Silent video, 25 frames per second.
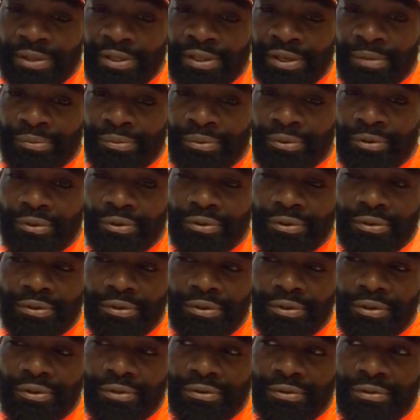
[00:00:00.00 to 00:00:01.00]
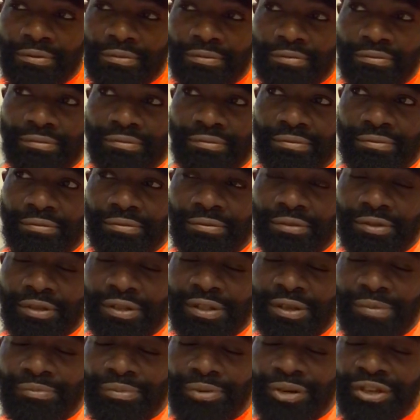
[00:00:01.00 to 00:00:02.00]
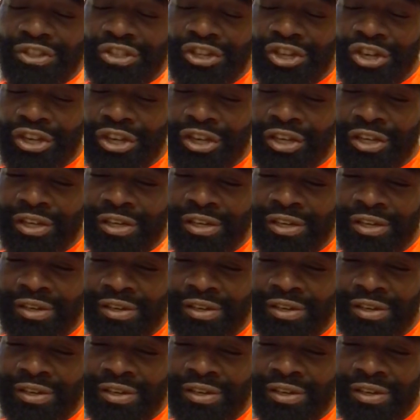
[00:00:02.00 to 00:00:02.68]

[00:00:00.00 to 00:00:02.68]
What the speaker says: simple. Simple is good.